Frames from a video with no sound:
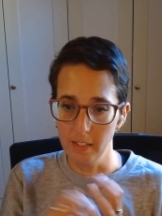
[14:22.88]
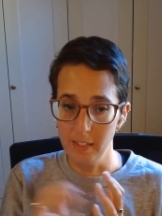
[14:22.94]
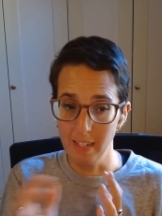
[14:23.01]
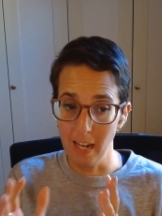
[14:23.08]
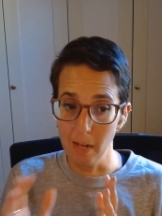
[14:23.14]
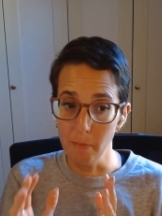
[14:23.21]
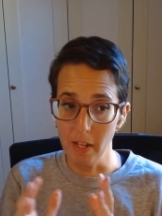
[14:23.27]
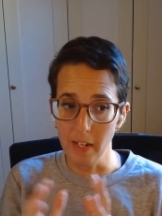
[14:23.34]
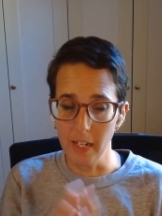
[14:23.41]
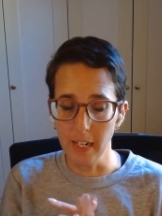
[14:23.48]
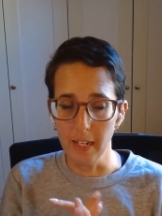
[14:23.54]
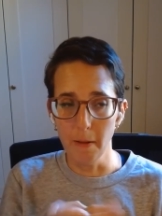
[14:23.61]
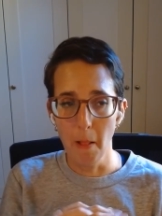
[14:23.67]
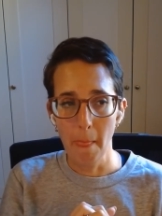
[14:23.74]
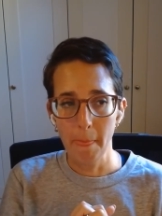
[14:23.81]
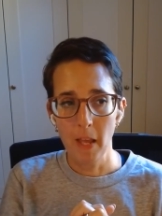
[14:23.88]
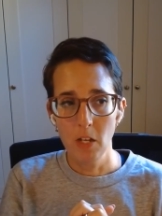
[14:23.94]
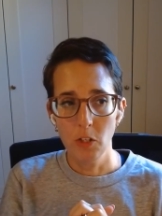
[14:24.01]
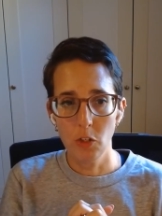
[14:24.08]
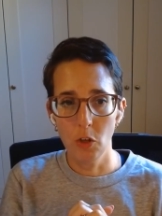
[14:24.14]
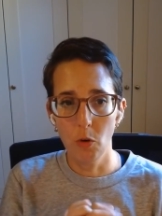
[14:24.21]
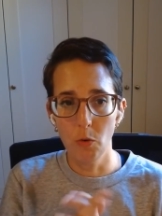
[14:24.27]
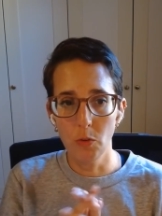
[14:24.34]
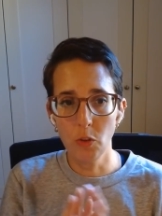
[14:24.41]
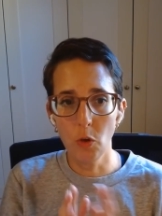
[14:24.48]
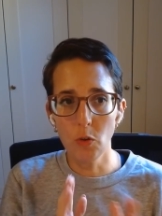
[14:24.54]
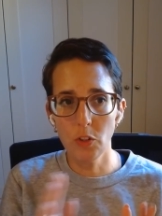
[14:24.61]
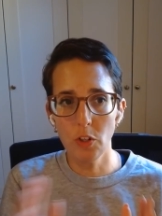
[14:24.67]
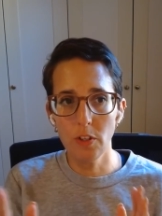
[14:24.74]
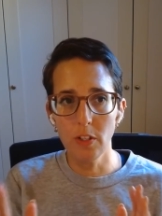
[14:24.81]
timeline again. So
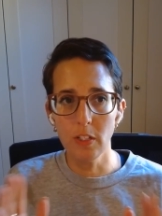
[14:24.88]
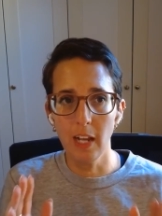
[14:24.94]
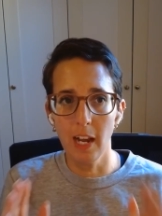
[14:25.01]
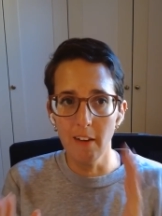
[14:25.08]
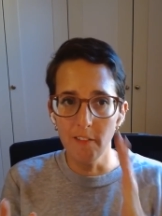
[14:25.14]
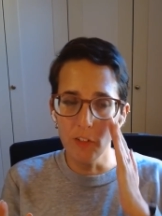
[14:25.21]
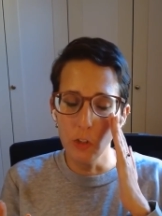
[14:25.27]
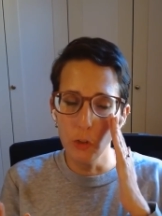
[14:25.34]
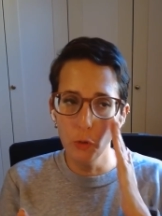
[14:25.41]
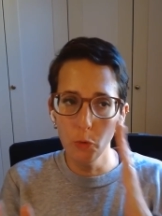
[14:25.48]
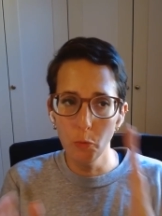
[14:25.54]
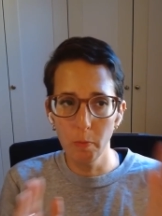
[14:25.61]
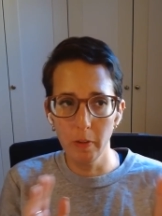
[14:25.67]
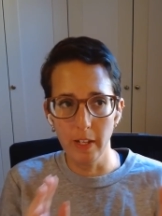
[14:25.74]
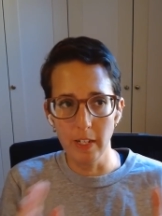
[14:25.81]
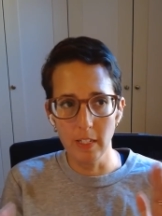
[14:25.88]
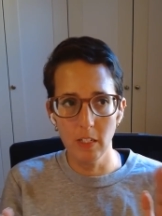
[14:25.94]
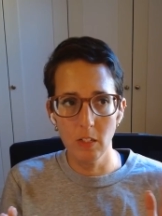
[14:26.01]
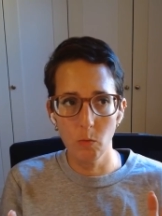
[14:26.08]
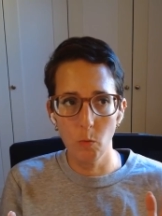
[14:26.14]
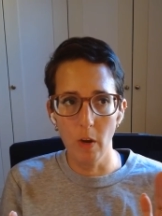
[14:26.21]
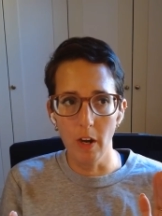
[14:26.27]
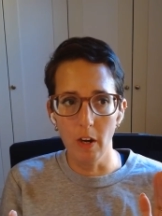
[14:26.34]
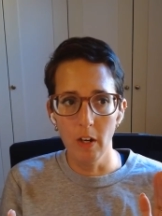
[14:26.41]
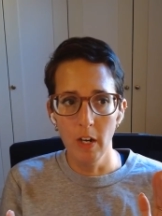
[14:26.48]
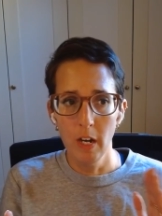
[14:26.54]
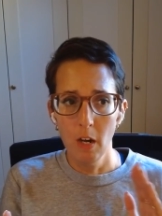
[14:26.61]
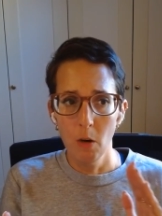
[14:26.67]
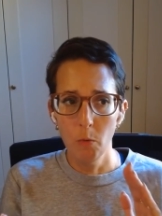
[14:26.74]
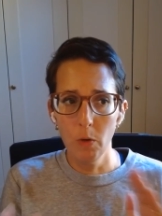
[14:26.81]
those are the kind of two places where
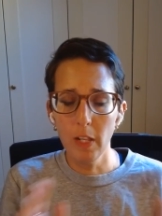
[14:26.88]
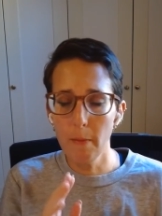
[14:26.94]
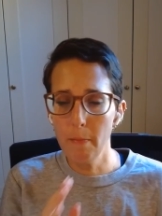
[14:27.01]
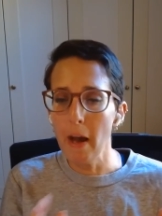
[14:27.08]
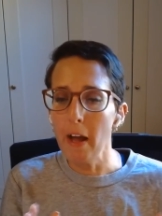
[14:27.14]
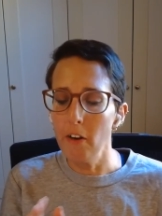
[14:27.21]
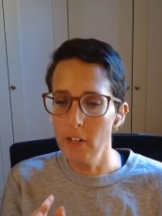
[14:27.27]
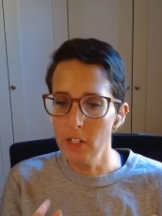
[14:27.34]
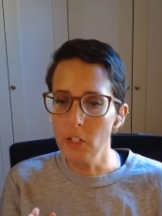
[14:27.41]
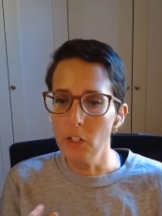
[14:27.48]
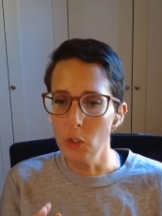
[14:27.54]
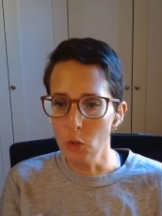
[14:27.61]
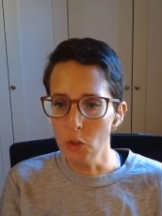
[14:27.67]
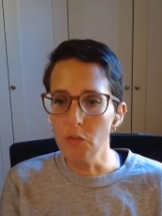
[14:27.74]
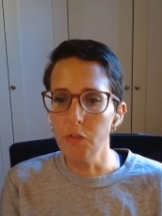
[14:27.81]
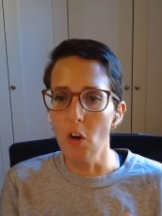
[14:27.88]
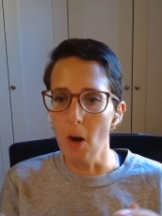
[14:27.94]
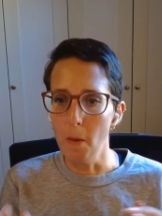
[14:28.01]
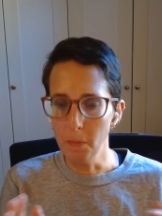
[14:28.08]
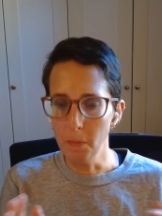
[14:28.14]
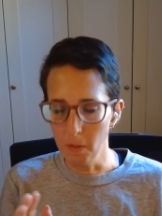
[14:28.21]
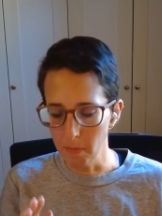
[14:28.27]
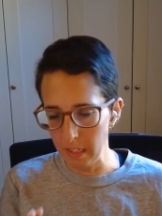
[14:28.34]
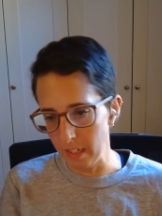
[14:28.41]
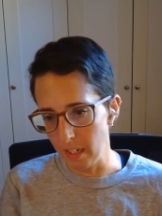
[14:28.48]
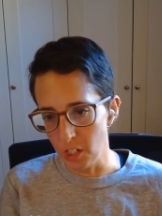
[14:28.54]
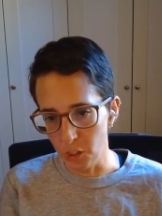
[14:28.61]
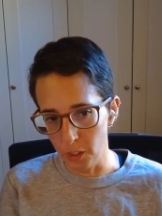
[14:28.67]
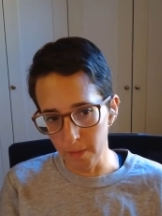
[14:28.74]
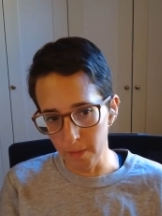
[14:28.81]
really batteries are used for
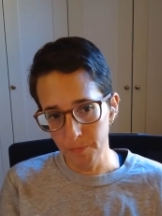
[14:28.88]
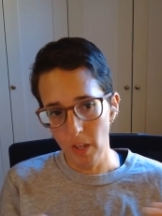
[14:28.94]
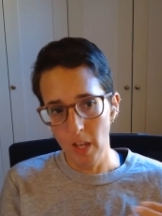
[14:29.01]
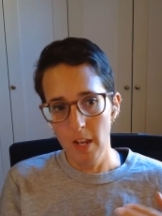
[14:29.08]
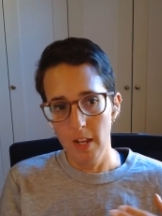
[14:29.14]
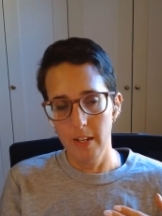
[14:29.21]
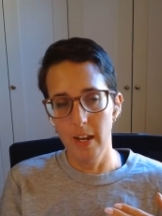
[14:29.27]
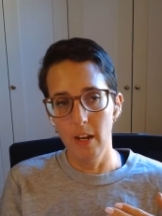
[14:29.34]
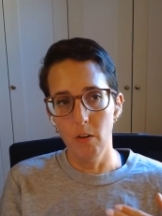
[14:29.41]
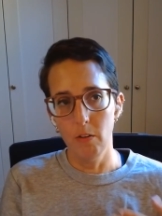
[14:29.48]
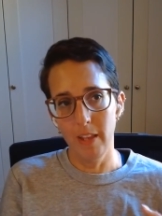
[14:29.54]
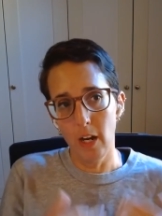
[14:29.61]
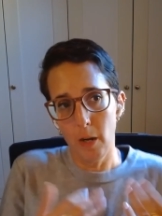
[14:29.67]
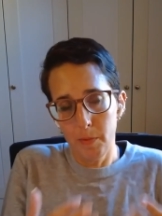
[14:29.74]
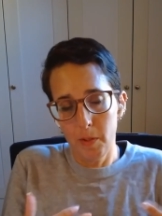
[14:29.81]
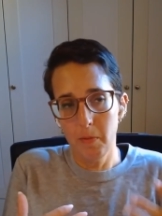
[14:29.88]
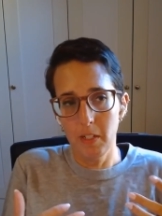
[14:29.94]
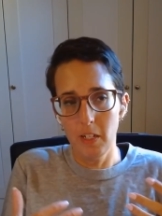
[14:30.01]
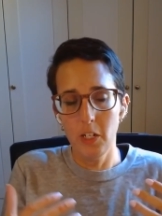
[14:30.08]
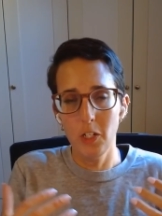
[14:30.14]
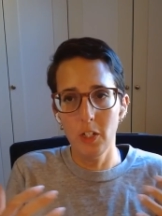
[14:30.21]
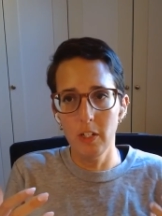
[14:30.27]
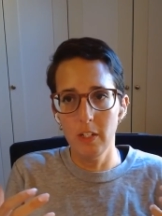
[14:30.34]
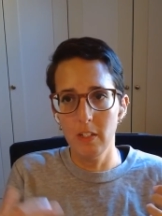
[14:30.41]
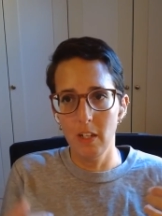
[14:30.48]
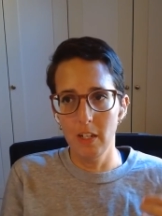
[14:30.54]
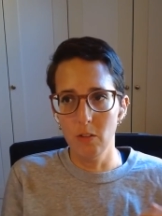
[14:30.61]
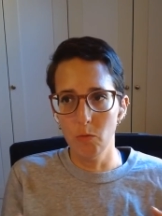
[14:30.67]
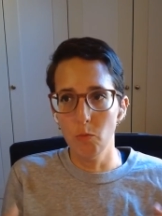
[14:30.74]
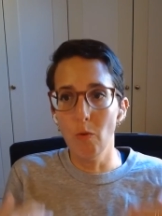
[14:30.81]
optimization. Now, that optimization
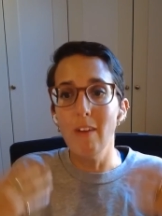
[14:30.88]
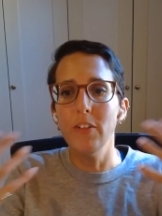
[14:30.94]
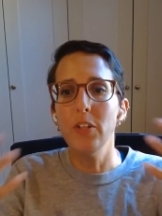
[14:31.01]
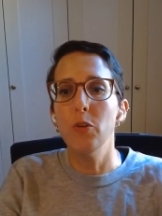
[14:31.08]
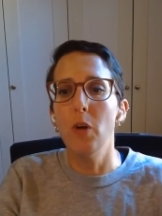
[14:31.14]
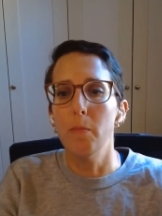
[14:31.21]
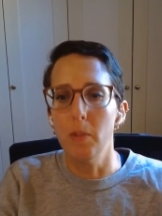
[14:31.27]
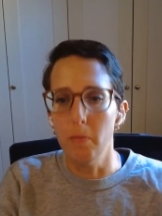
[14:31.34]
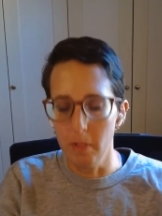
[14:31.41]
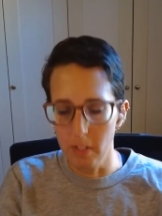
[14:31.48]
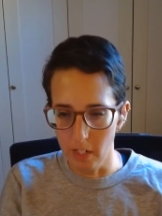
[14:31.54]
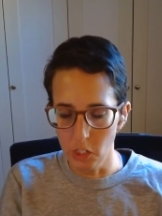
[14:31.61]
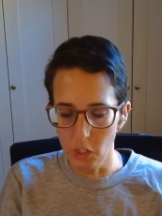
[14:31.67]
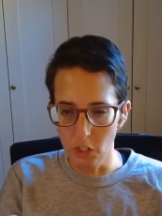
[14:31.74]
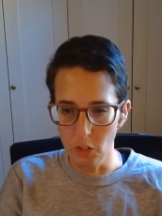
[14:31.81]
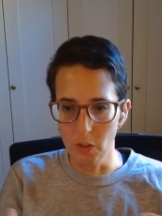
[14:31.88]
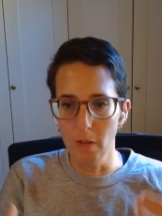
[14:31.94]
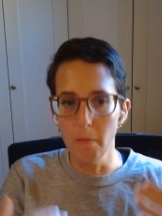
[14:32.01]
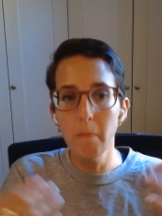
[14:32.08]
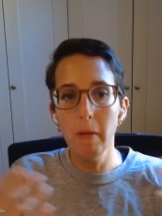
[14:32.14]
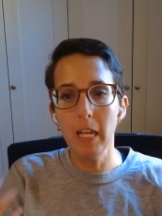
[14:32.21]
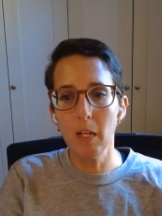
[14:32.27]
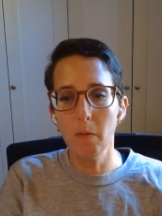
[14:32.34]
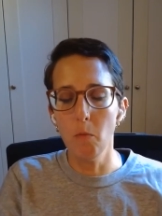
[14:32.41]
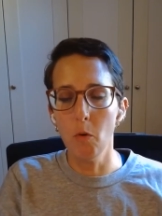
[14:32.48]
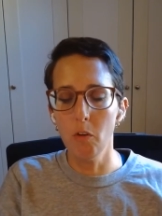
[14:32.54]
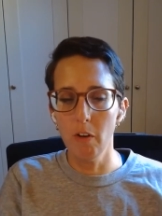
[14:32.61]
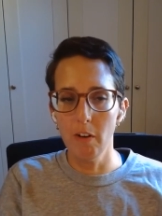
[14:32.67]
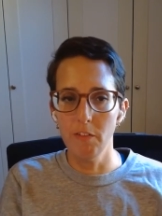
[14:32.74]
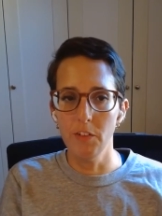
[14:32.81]
is revenue optimization. You can make
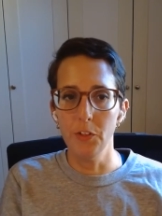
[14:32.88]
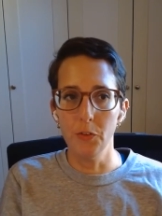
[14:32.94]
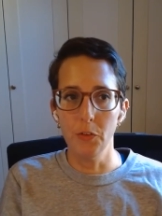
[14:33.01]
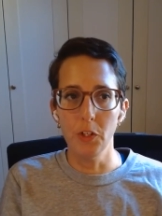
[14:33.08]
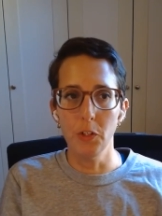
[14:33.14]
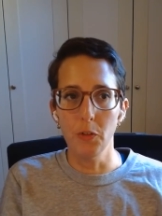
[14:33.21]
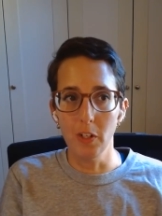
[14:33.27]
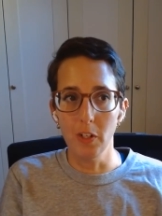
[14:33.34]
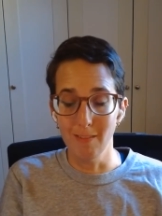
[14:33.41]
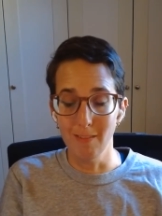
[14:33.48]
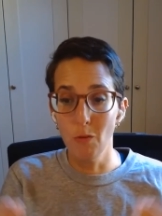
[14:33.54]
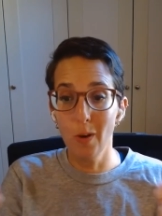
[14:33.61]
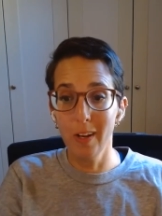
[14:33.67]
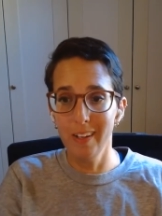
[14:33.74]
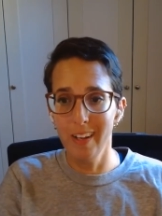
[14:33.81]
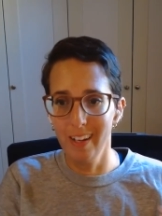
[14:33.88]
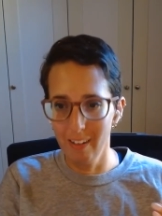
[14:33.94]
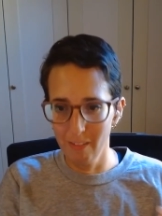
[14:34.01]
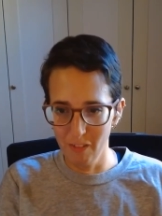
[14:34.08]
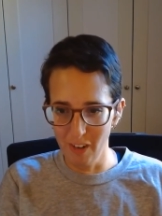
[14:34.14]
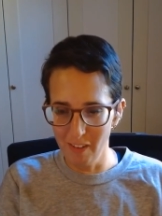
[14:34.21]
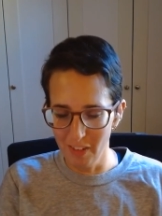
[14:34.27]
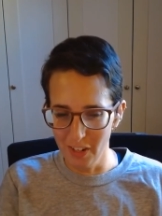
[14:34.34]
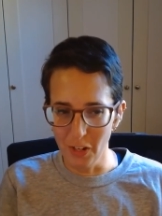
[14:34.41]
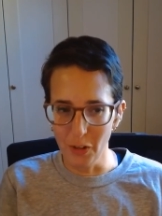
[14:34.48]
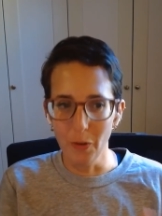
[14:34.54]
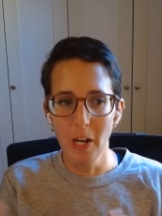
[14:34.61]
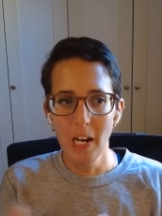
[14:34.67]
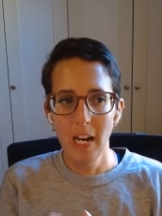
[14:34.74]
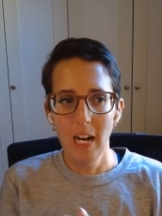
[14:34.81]
more revenue, or you can avoid negative
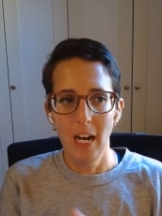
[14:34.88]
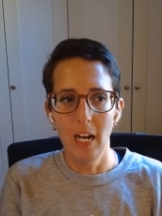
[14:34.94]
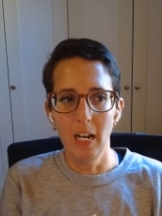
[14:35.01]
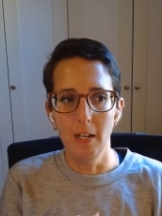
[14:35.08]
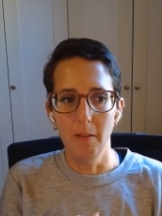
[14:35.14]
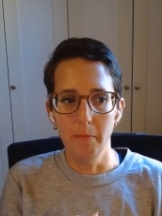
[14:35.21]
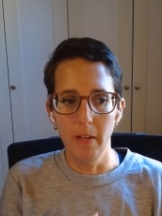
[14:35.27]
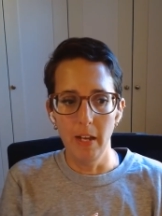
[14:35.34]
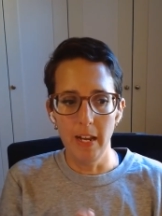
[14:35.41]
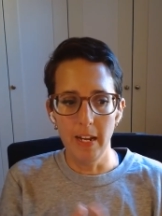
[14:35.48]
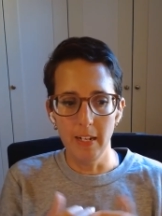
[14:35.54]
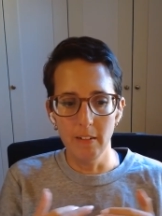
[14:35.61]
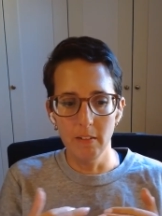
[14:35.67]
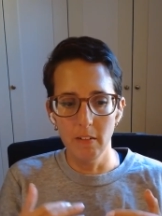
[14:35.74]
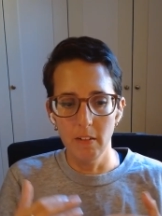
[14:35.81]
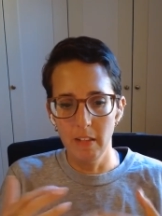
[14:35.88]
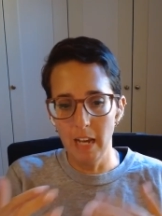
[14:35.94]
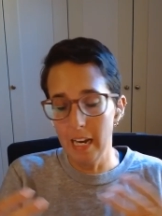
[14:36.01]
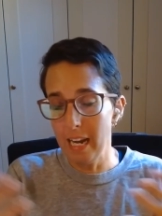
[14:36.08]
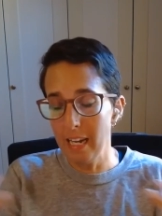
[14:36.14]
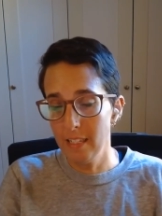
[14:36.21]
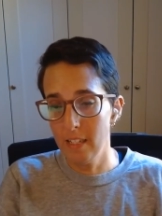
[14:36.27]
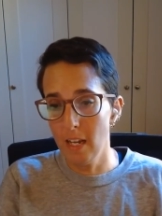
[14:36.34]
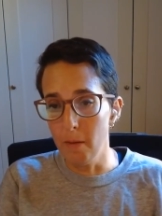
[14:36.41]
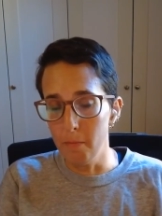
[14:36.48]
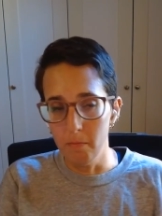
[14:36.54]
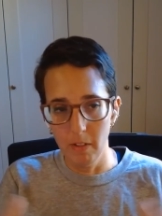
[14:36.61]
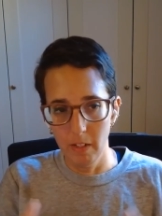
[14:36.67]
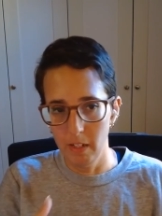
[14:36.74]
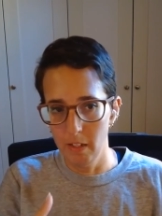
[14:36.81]
revenue. And that adds
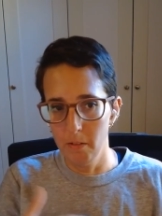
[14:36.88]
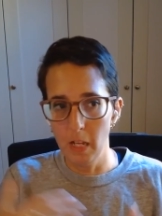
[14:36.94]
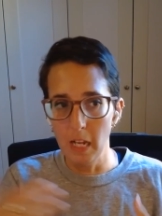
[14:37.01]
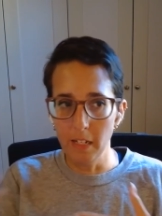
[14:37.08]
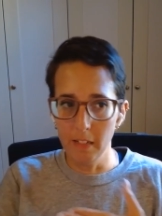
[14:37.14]
up, and